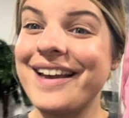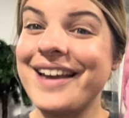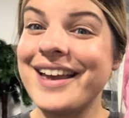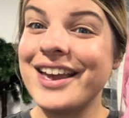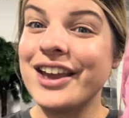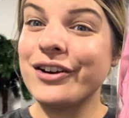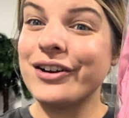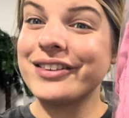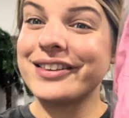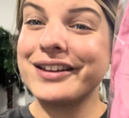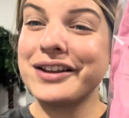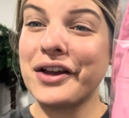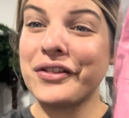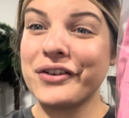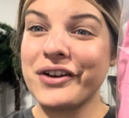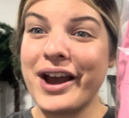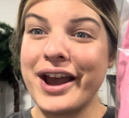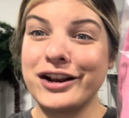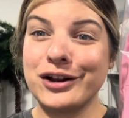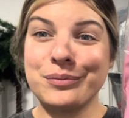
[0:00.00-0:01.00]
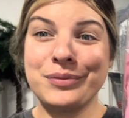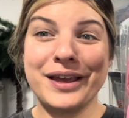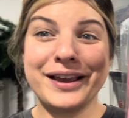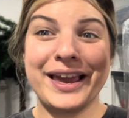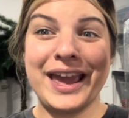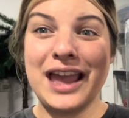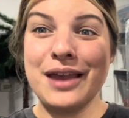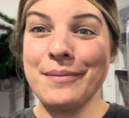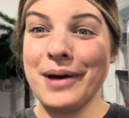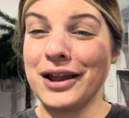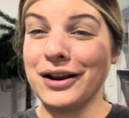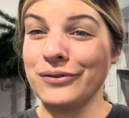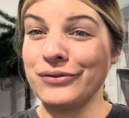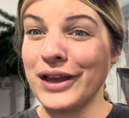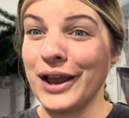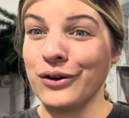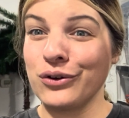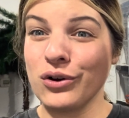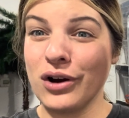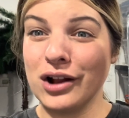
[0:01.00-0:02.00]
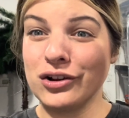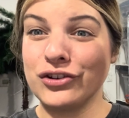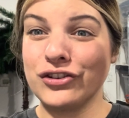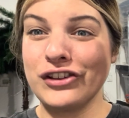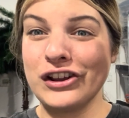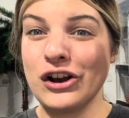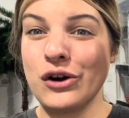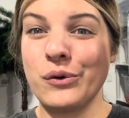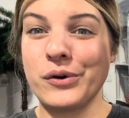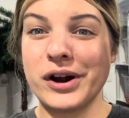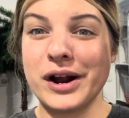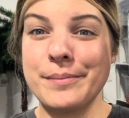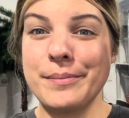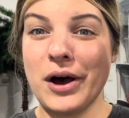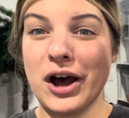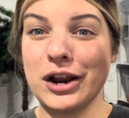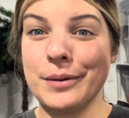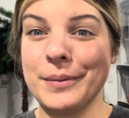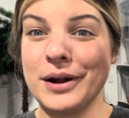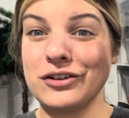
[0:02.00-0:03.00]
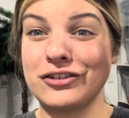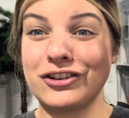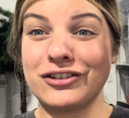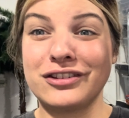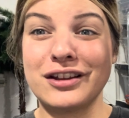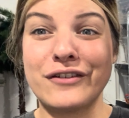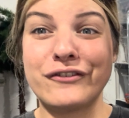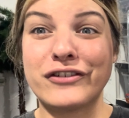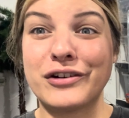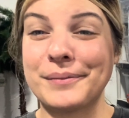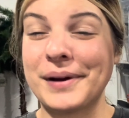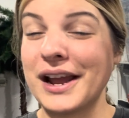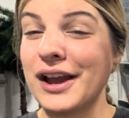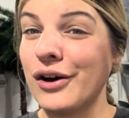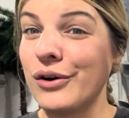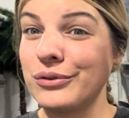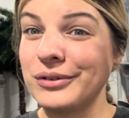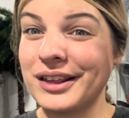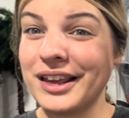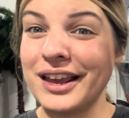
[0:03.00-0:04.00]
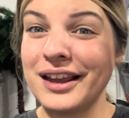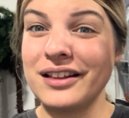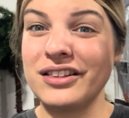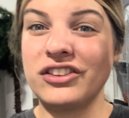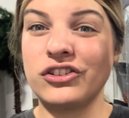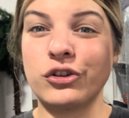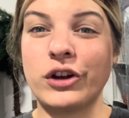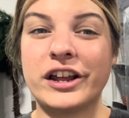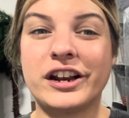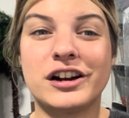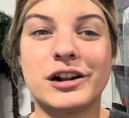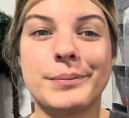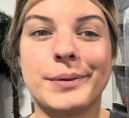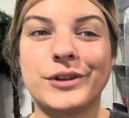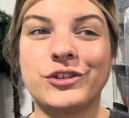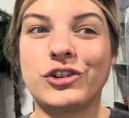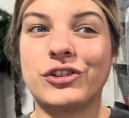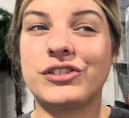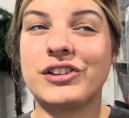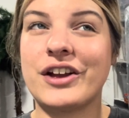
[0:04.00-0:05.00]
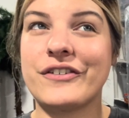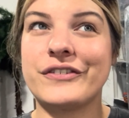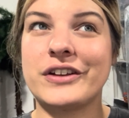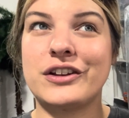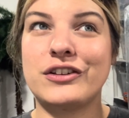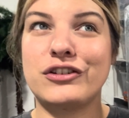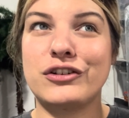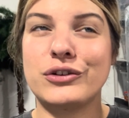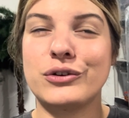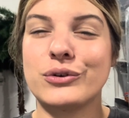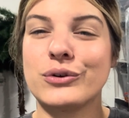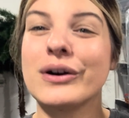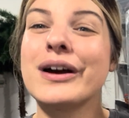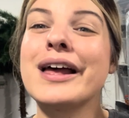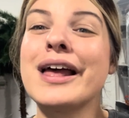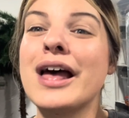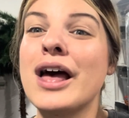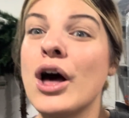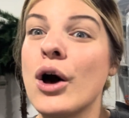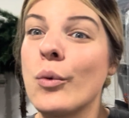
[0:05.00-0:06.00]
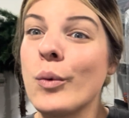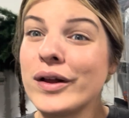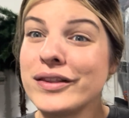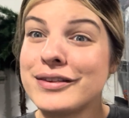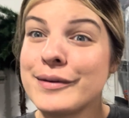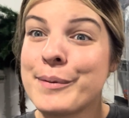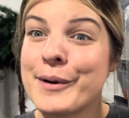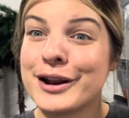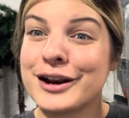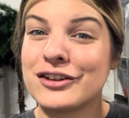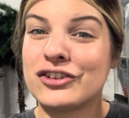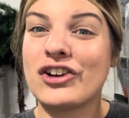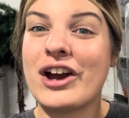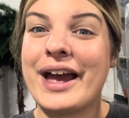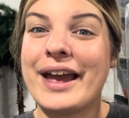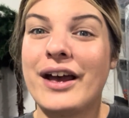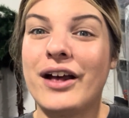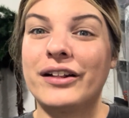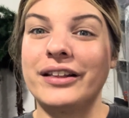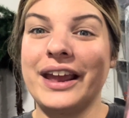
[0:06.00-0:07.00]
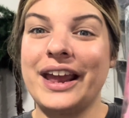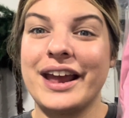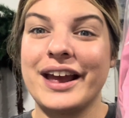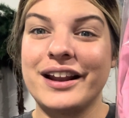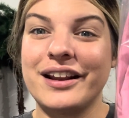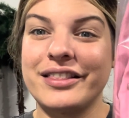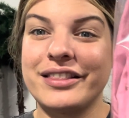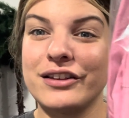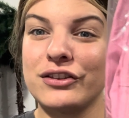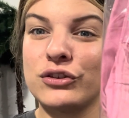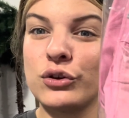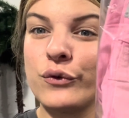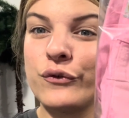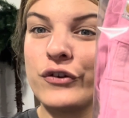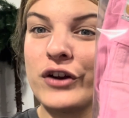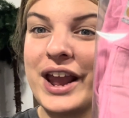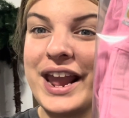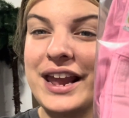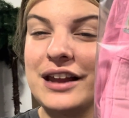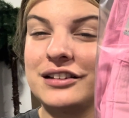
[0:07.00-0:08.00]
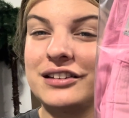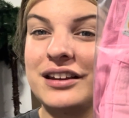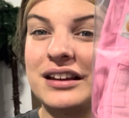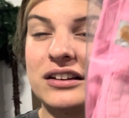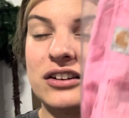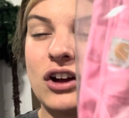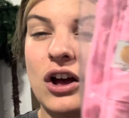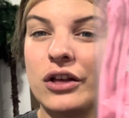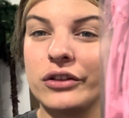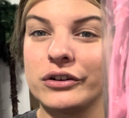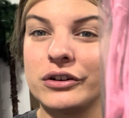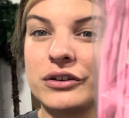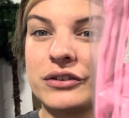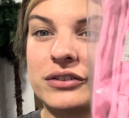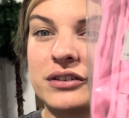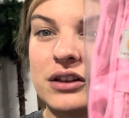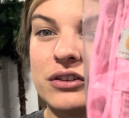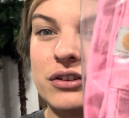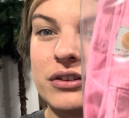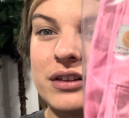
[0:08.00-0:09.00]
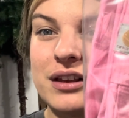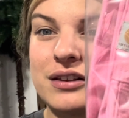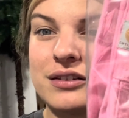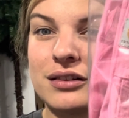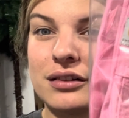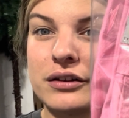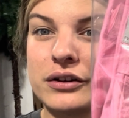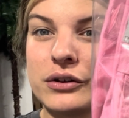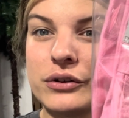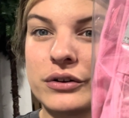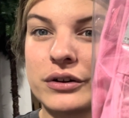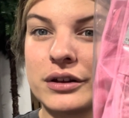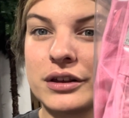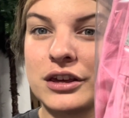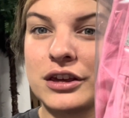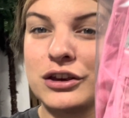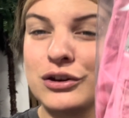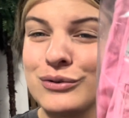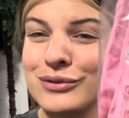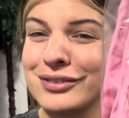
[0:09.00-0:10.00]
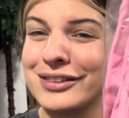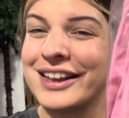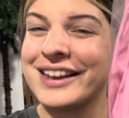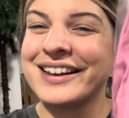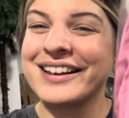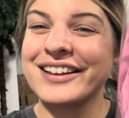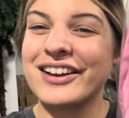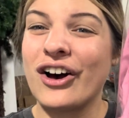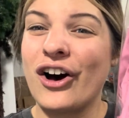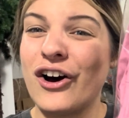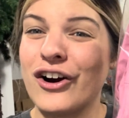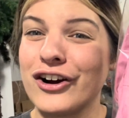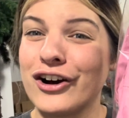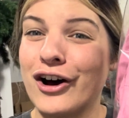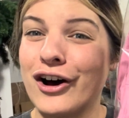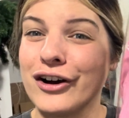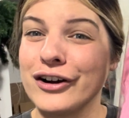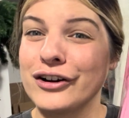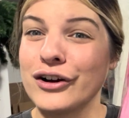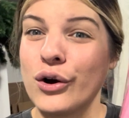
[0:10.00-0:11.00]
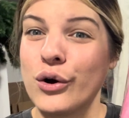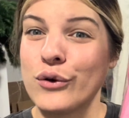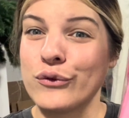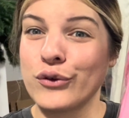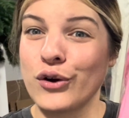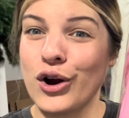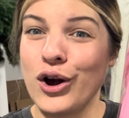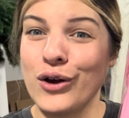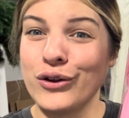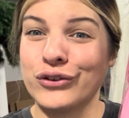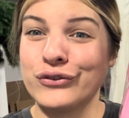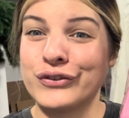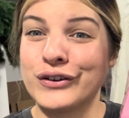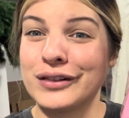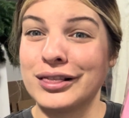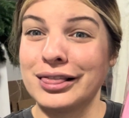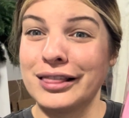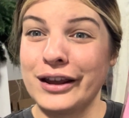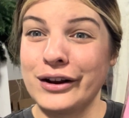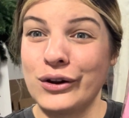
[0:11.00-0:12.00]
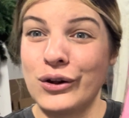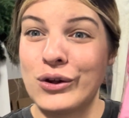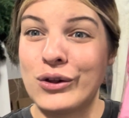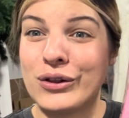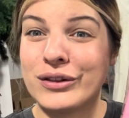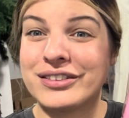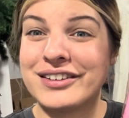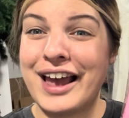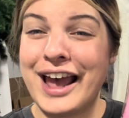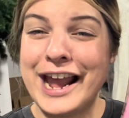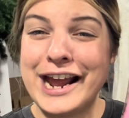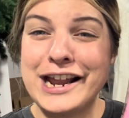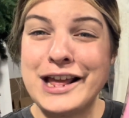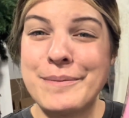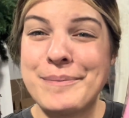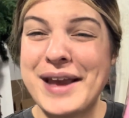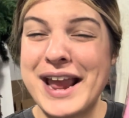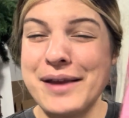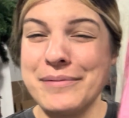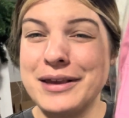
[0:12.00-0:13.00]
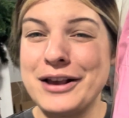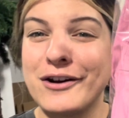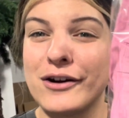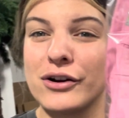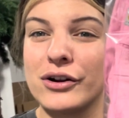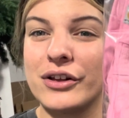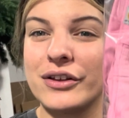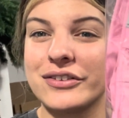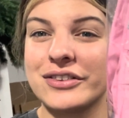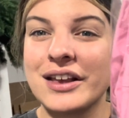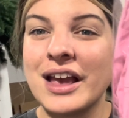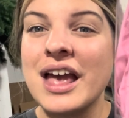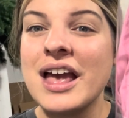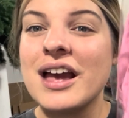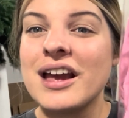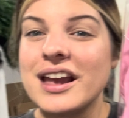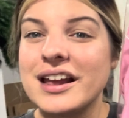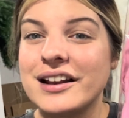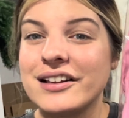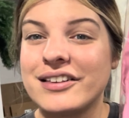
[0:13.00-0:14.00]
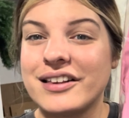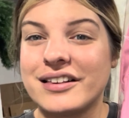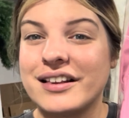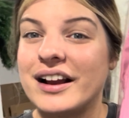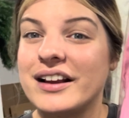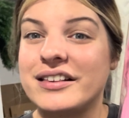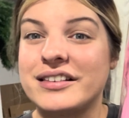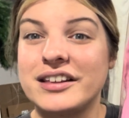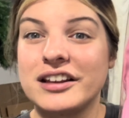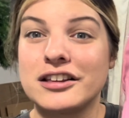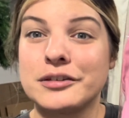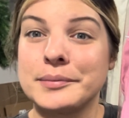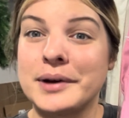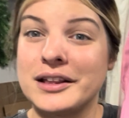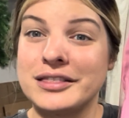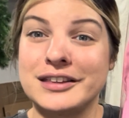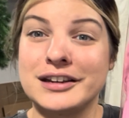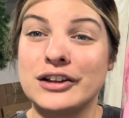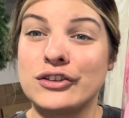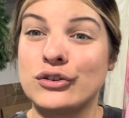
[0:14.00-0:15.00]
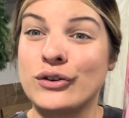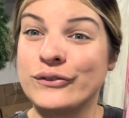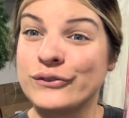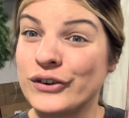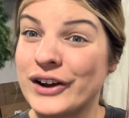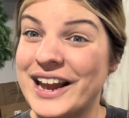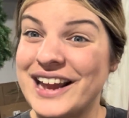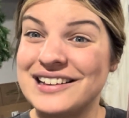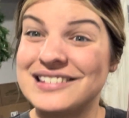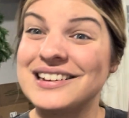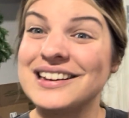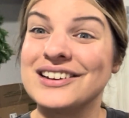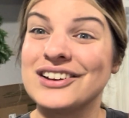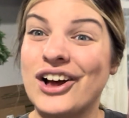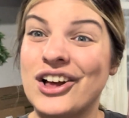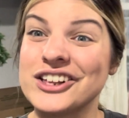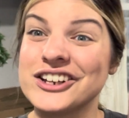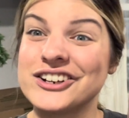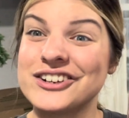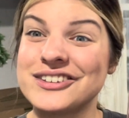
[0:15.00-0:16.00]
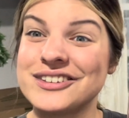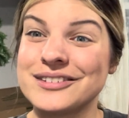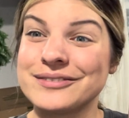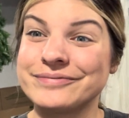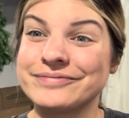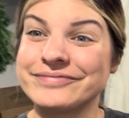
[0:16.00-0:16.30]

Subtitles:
Here's another item that came out of that garage sale where I bought a bunch of stuff for my own kids, traded a bunch of stuff into Once Upon a Child, and this sold for $18. These are these little cute Carhartt overalls for little tiny baby girls. It is a size 6 month, and it sold for $18.